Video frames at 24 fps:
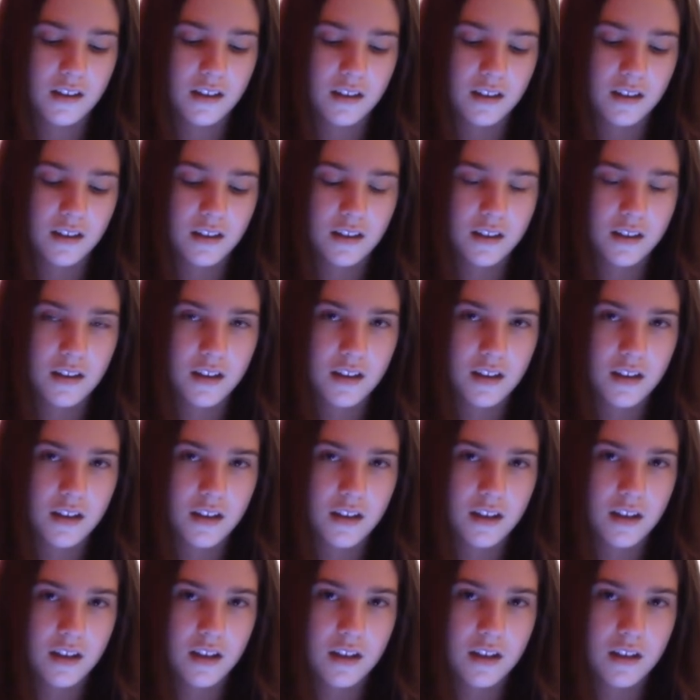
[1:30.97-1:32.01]

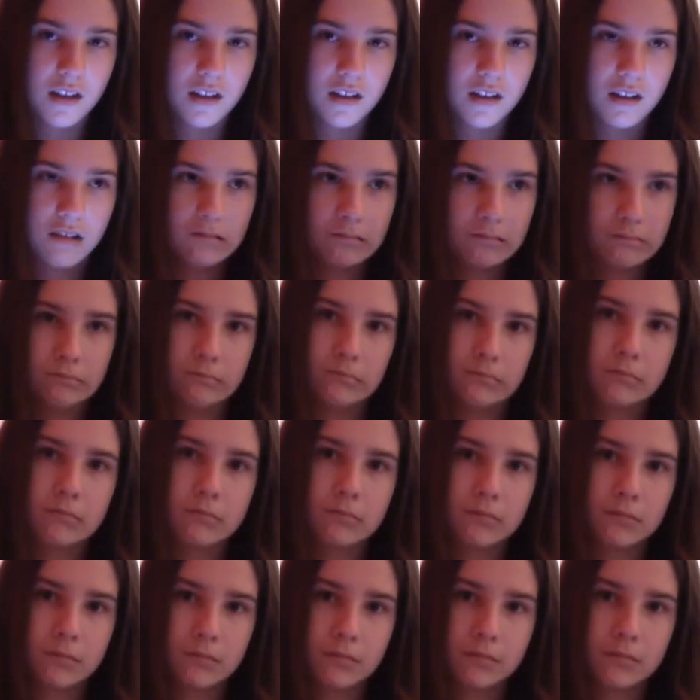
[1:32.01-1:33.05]

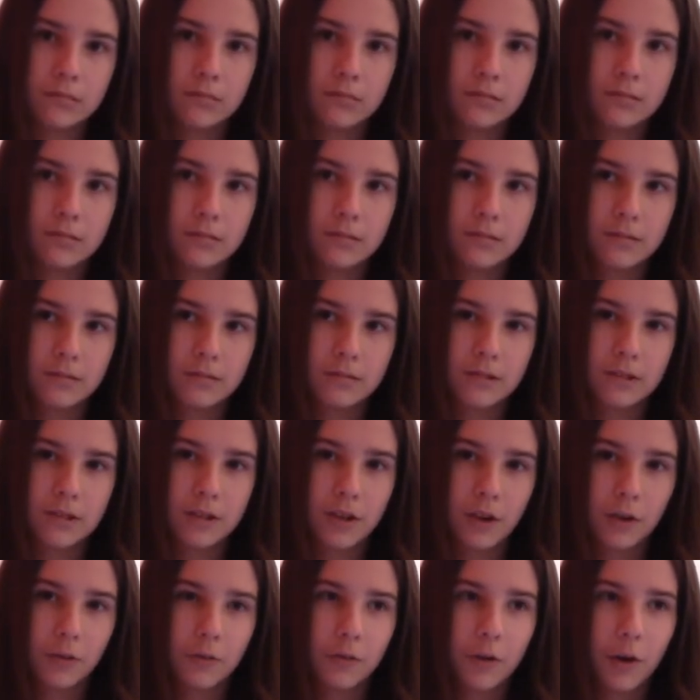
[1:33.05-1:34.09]

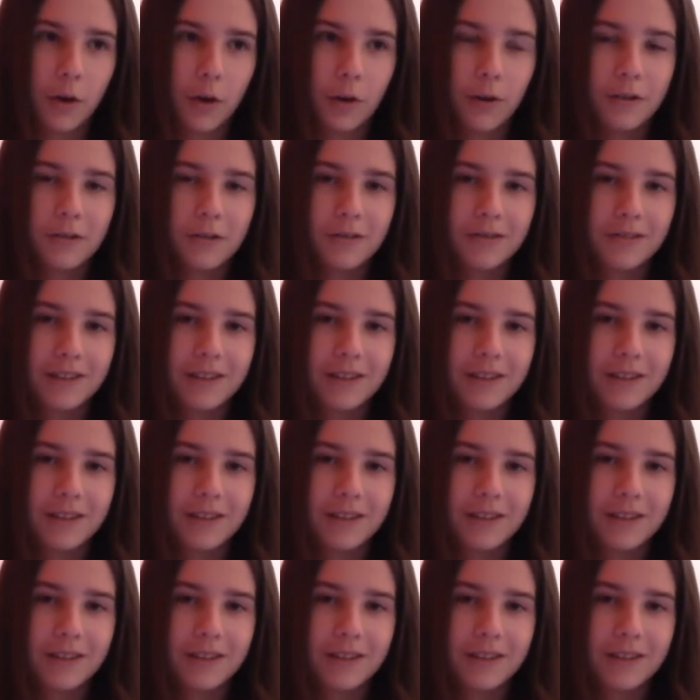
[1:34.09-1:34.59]
Don't know.